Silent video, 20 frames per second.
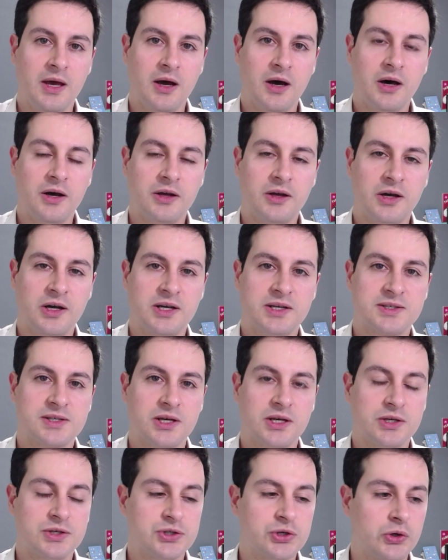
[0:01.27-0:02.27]
Hi guys,
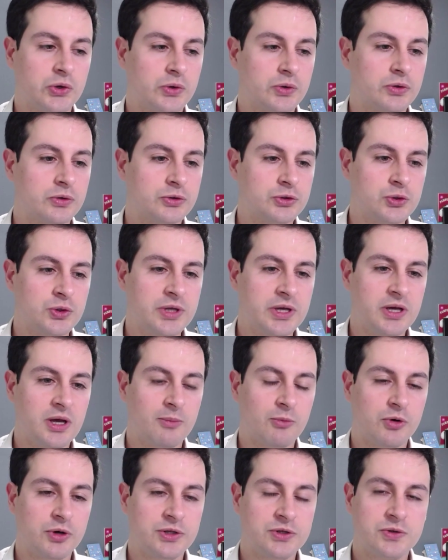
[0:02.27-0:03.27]
so today
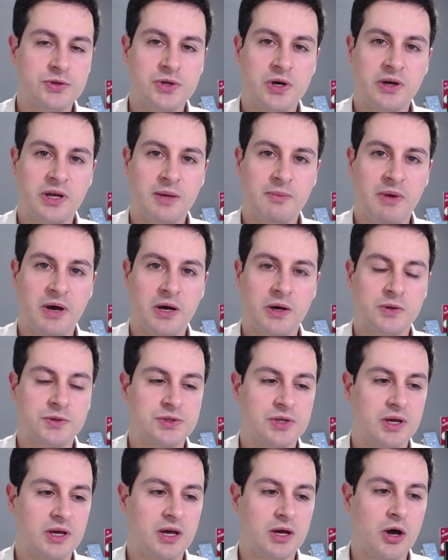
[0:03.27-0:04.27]
I'm going to talk
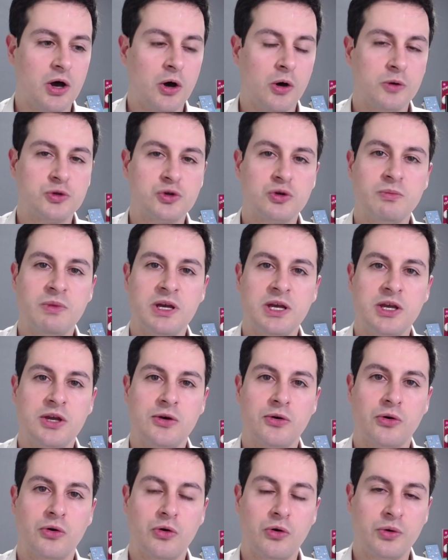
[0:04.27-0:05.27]
about how to make
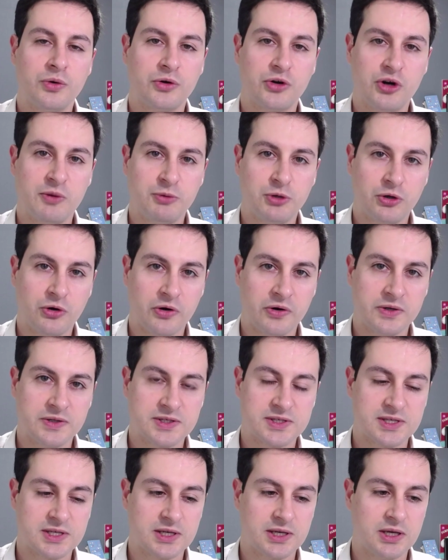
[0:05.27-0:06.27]
your own
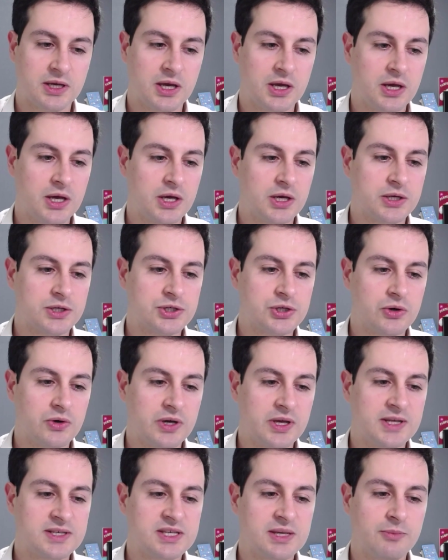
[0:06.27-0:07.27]
cryptocurrency. So
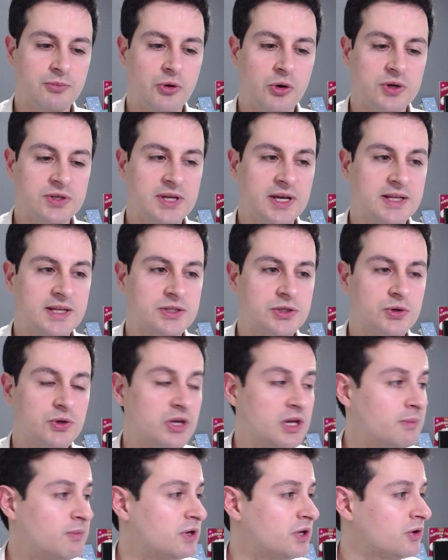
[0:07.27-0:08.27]
it is important to
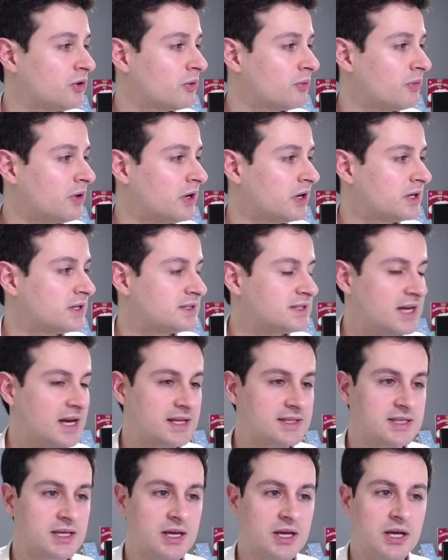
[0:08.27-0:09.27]
keep in your mind
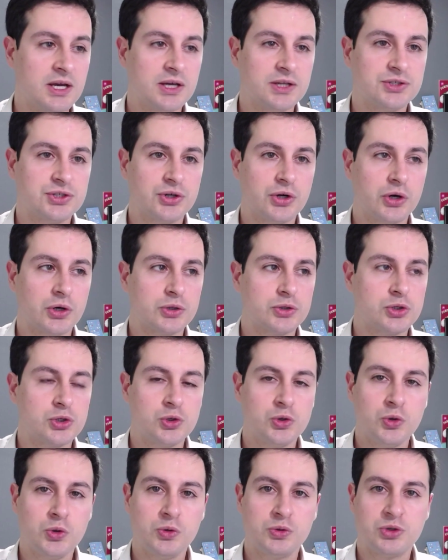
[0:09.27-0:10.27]
that there are
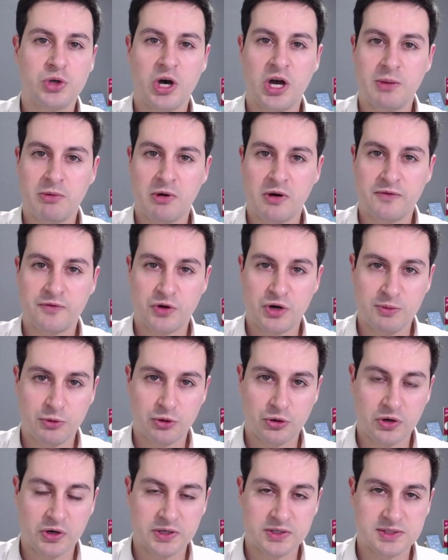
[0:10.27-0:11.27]
two type of
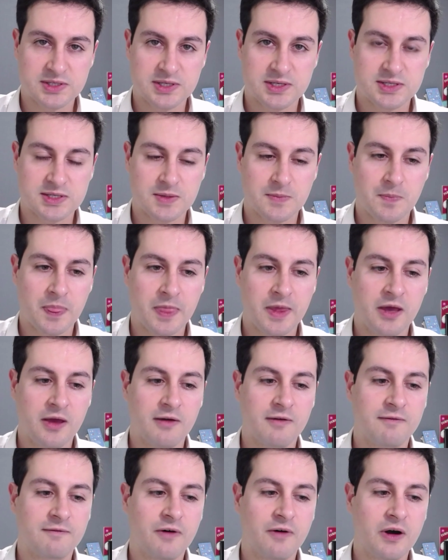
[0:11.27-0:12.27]
cryptocurrencies.
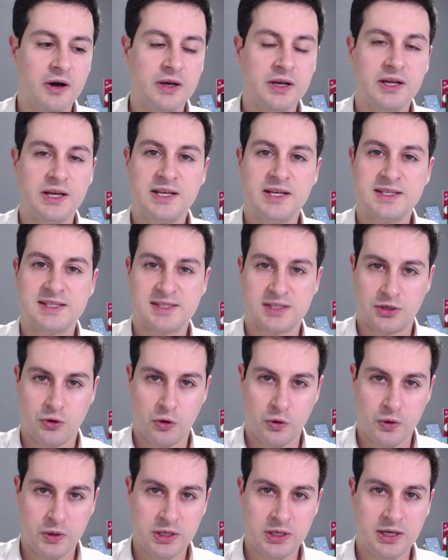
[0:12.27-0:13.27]
One is
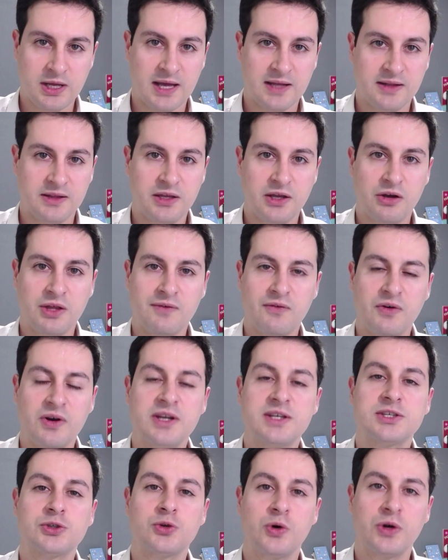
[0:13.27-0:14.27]
coin and the other one
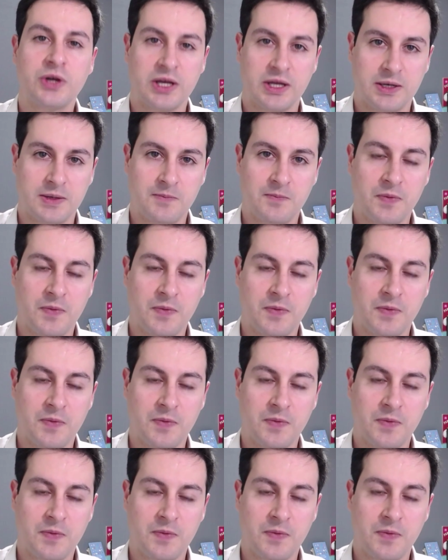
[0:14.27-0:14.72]
is token.